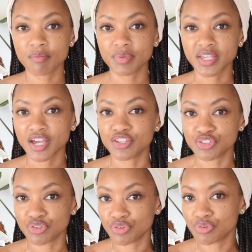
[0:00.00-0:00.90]

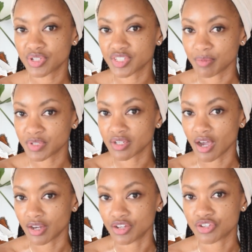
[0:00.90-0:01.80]
because you accepted
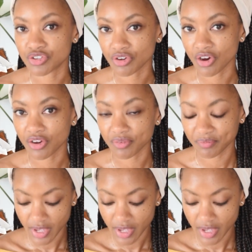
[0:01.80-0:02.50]
God into your heart.